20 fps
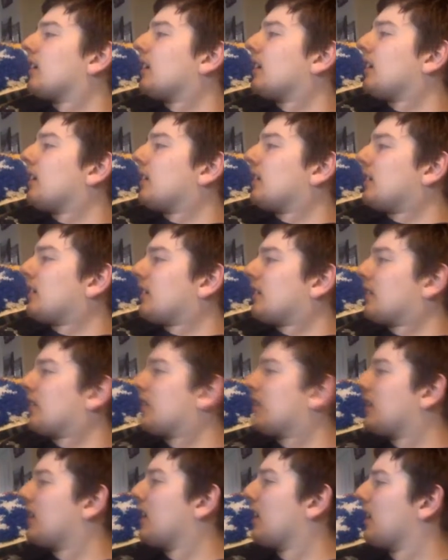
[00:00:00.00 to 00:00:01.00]
in on us
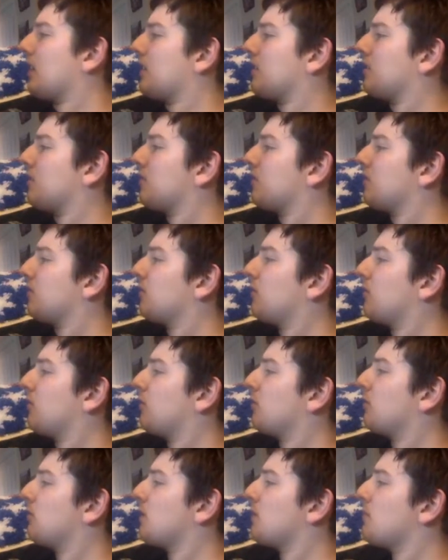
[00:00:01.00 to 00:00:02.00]
again,
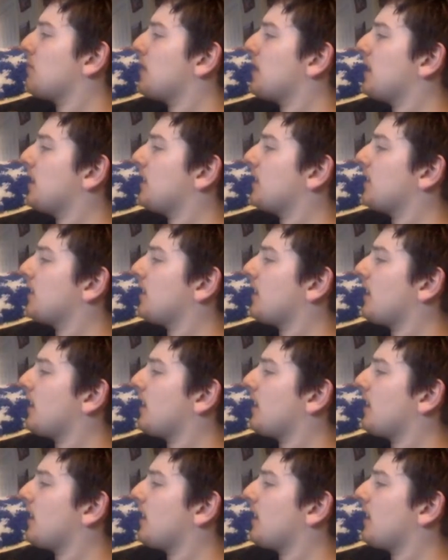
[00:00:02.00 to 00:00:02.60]
ripping